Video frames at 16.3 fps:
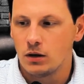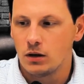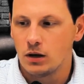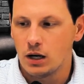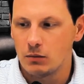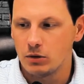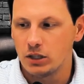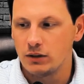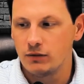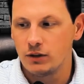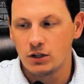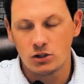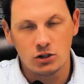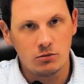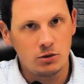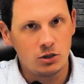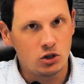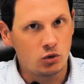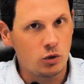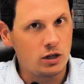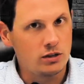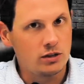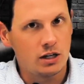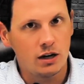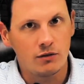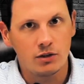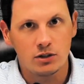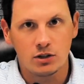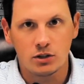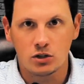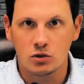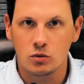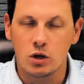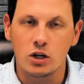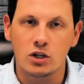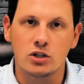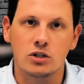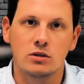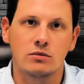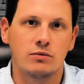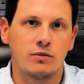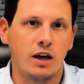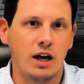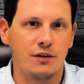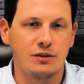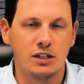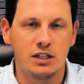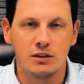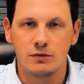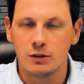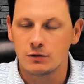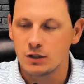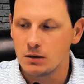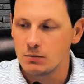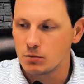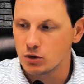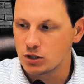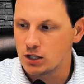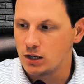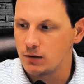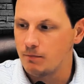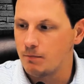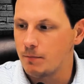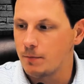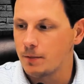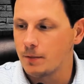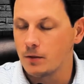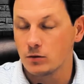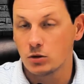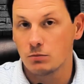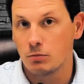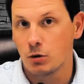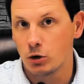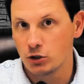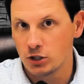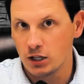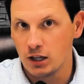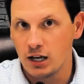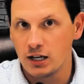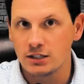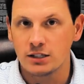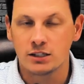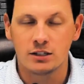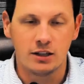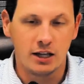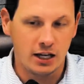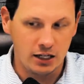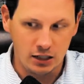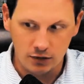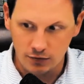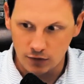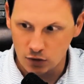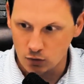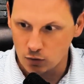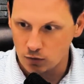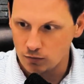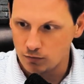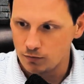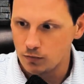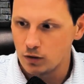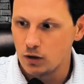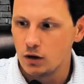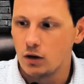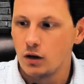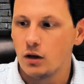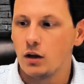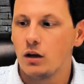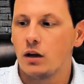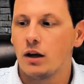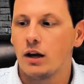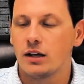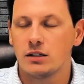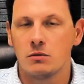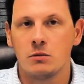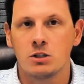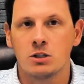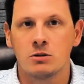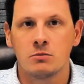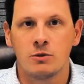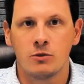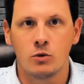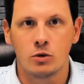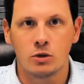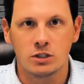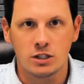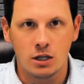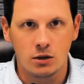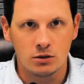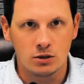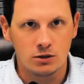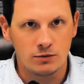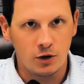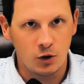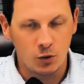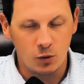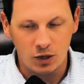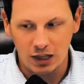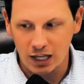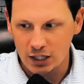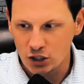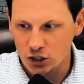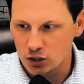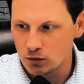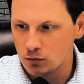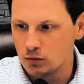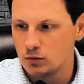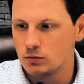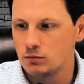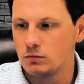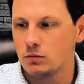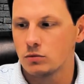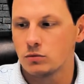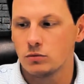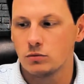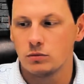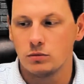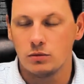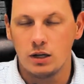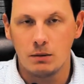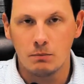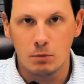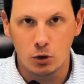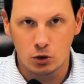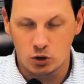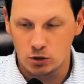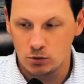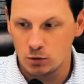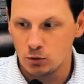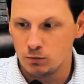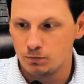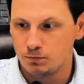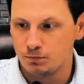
I believe that it should be tweaked in every situation 5, 10, 15% to personalize it to that individual. As I mentioned before, sales is very relational and personable.